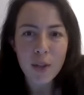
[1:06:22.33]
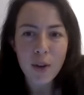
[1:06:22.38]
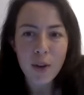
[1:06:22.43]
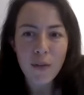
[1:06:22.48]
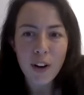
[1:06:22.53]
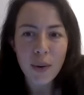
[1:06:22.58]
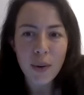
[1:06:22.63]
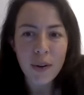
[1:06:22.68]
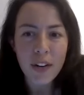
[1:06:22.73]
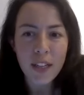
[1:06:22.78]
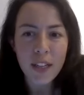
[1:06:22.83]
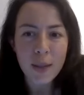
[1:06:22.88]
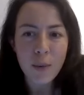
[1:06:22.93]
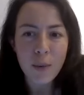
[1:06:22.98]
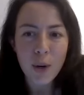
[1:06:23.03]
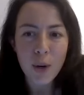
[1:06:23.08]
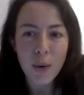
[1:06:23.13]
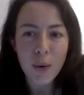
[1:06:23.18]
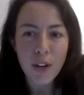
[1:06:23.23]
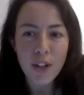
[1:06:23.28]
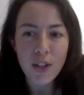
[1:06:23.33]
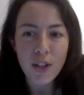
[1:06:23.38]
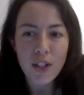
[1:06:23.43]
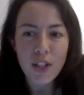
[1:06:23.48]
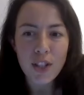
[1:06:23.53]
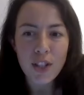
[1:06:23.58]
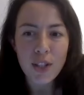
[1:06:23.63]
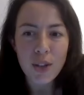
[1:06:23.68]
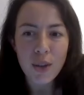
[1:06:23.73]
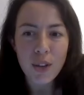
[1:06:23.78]
So if anyone has more
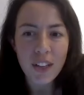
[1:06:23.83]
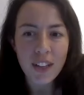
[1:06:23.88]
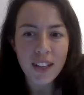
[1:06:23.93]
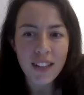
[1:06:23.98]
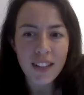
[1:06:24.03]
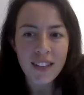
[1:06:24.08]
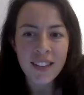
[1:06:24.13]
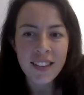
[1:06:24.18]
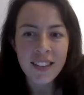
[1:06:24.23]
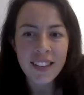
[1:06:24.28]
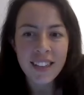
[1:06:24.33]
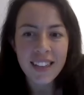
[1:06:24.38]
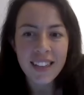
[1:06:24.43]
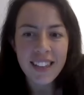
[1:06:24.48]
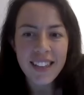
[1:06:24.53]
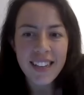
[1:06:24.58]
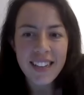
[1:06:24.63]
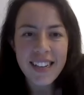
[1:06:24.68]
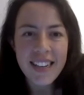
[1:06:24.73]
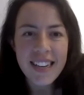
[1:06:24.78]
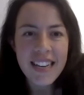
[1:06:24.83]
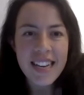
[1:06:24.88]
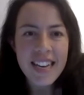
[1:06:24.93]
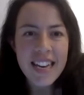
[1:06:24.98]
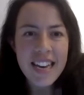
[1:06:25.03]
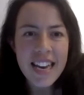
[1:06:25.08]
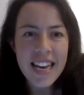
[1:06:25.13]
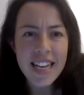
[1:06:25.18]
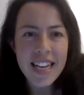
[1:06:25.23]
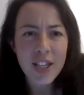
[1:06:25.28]
questions, you can
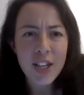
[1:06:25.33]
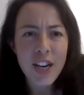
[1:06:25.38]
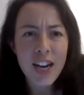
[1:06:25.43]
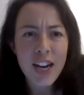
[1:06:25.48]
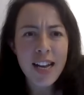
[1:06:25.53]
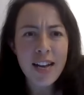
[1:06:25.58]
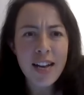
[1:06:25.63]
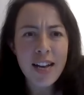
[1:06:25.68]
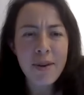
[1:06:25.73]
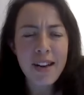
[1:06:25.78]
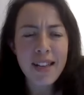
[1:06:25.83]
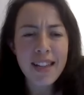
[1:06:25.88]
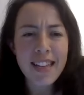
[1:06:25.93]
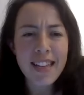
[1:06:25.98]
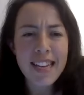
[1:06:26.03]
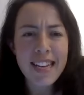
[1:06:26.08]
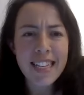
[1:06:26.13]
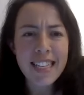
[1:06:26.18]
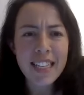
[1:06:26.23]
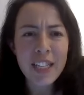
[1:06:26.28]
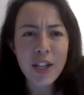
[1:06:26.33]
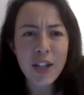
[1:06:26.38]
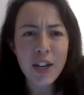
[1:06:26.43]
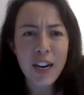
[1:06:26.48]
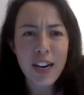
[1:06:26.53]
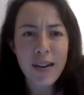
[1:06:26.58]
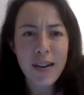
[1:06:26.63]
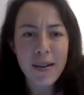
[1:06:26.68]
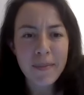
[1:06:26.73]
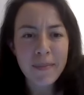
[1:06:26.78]
hit John up on the
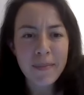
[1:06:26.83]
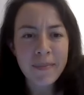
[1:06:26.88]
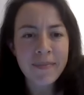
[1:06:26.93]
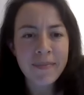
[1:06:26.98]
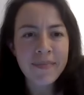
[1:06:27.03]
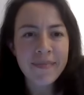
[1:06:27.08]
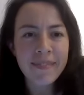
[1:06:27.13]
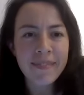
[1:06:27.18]
Instagram.